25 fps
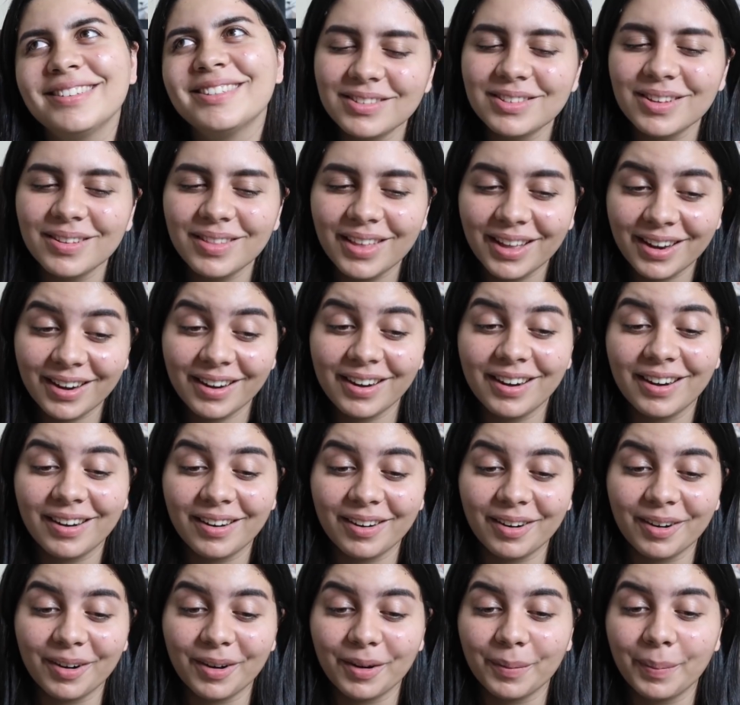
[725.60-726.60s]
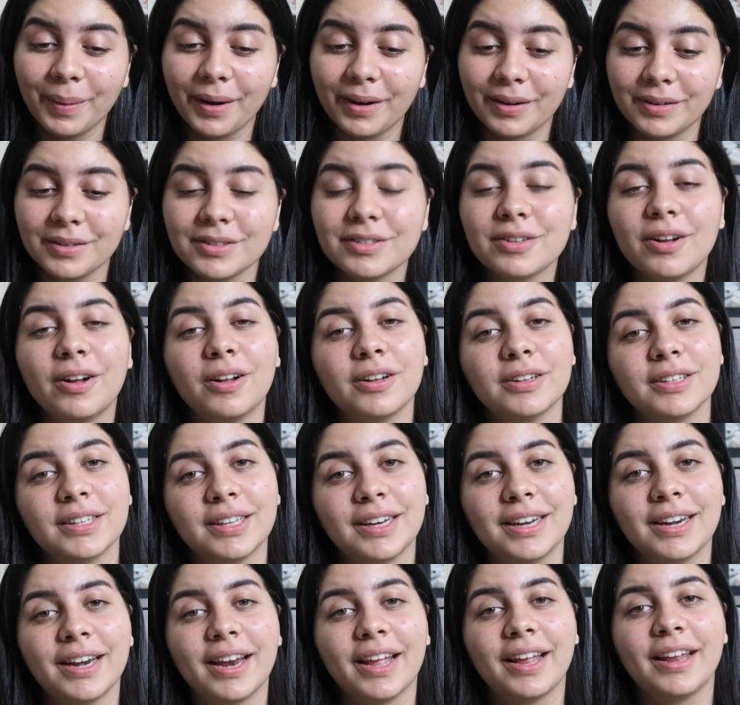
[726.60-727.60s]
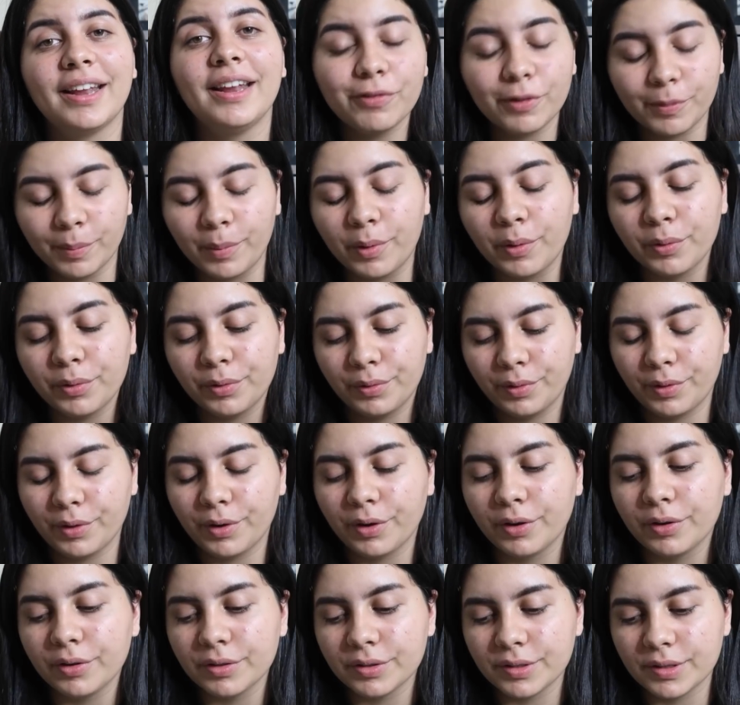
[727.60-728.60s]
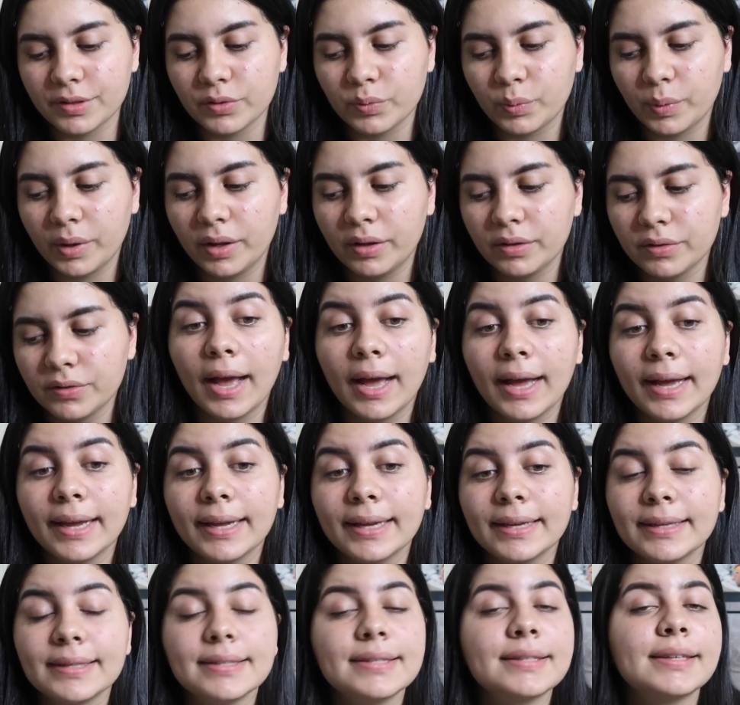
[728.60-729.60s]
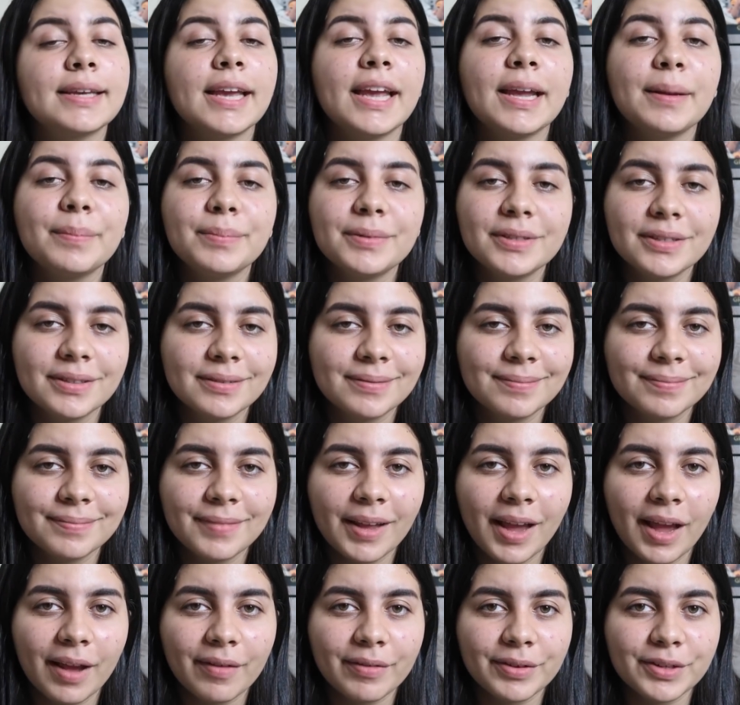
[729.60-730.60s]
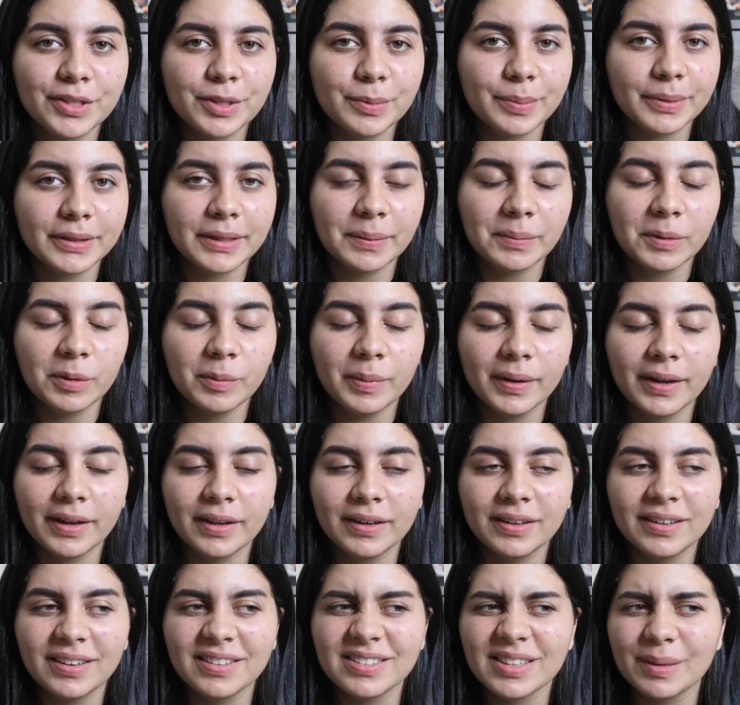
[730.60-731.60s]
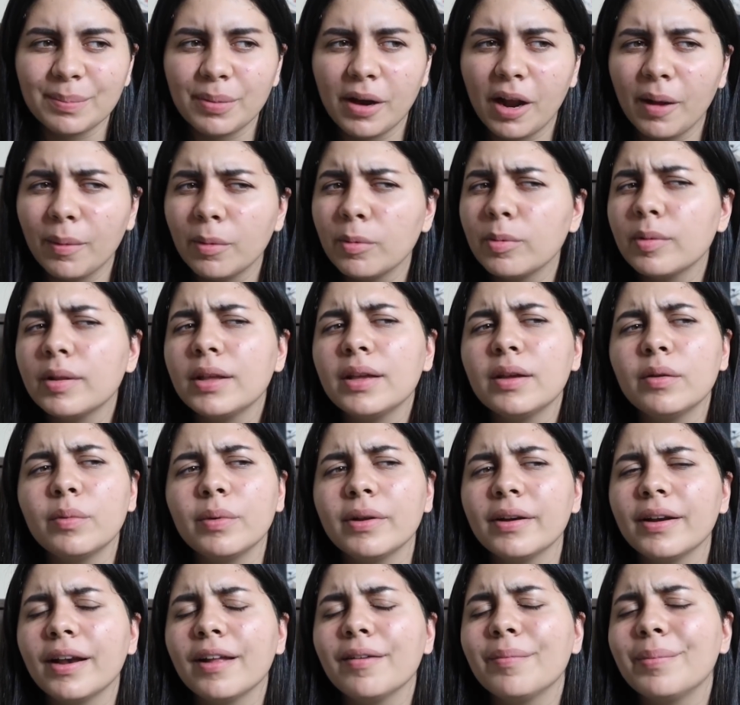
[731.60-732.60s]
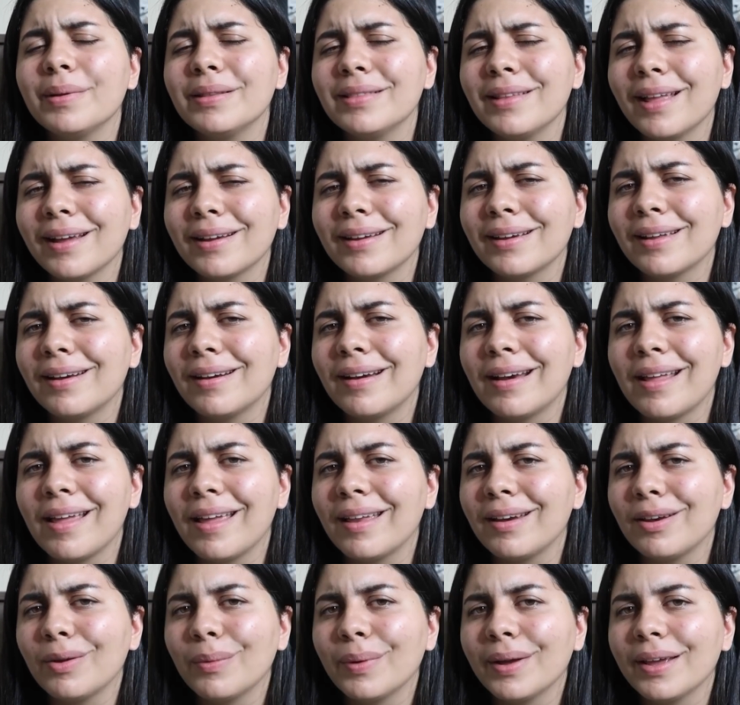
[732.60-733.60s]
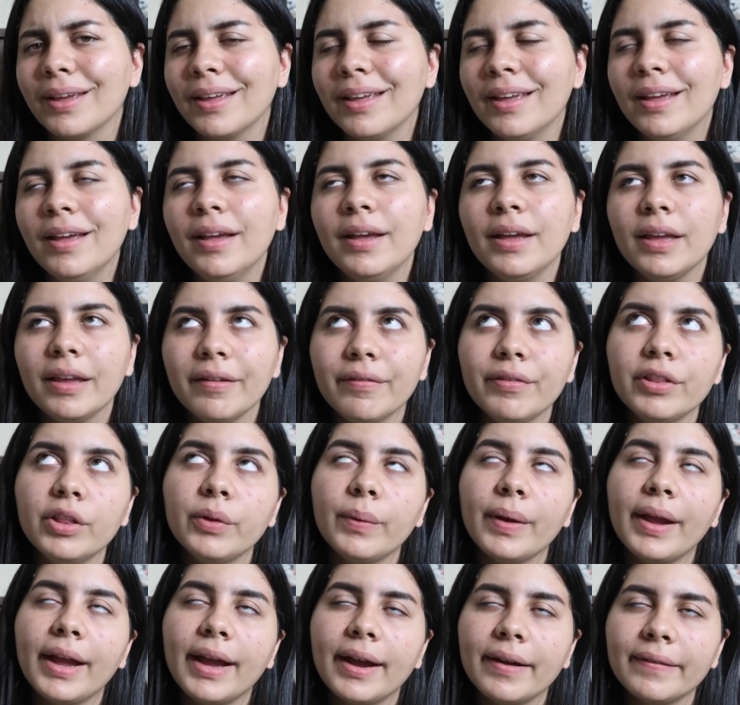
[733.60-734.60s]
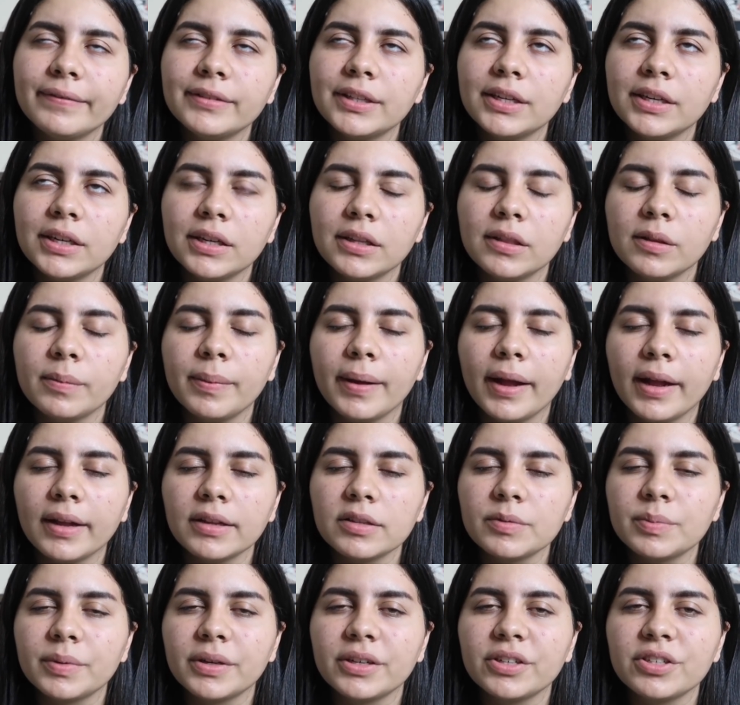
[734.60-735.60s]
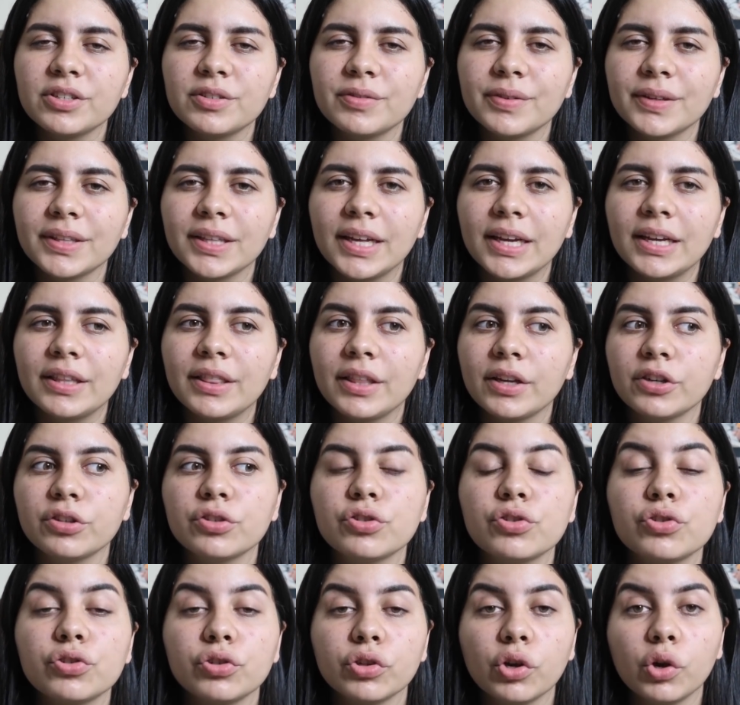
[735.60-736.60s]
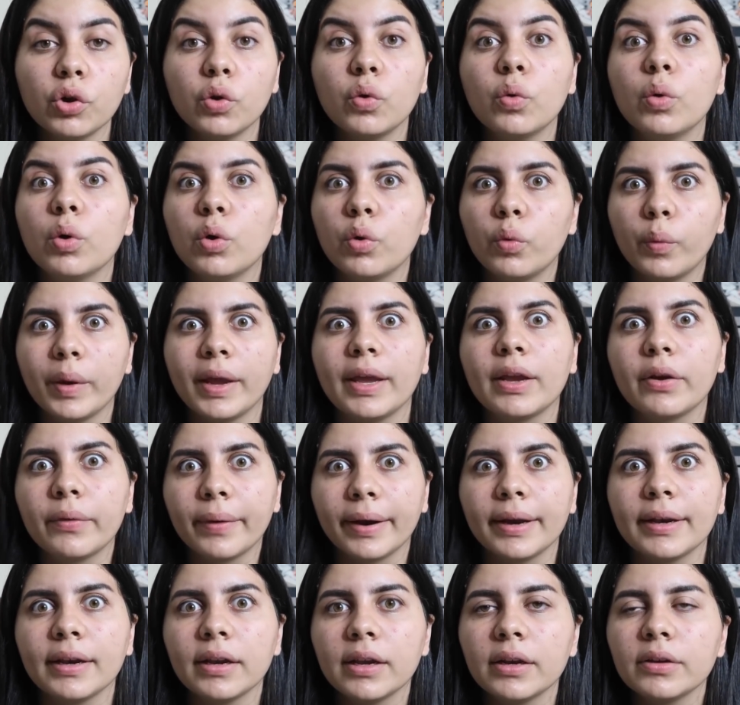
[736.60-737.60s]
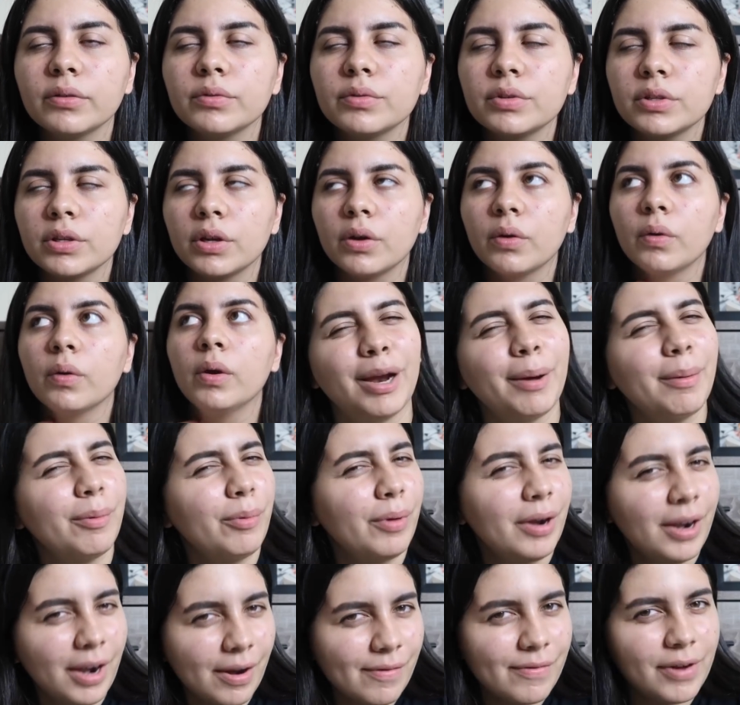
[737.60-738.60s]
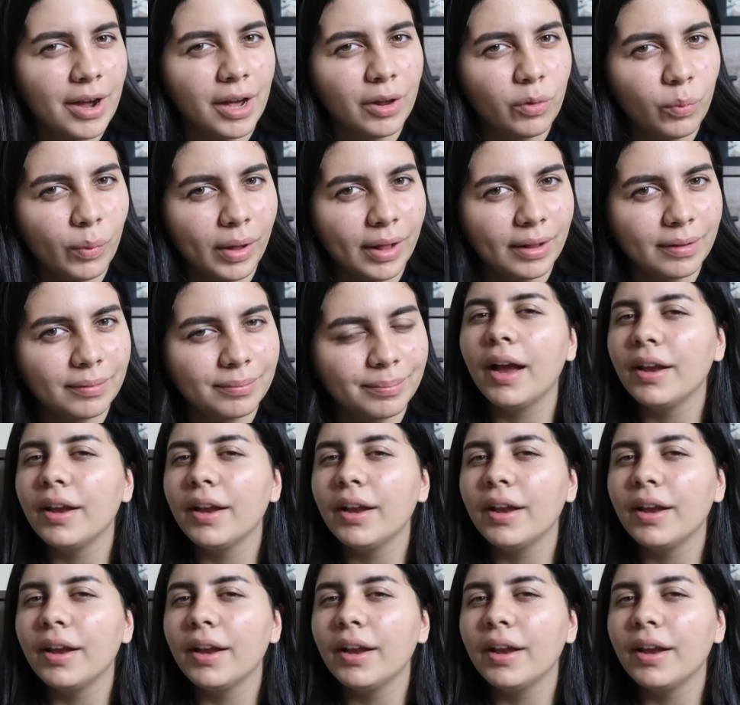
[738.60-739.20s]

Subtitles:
So then her parents called it a night for both of the girls as well. I escaped having to put them to bed because I probably wouldn't have been that good at it anyway, even though I have done it in the past, but I just feel like they're so awake right now, so probably wouldn't have gone well.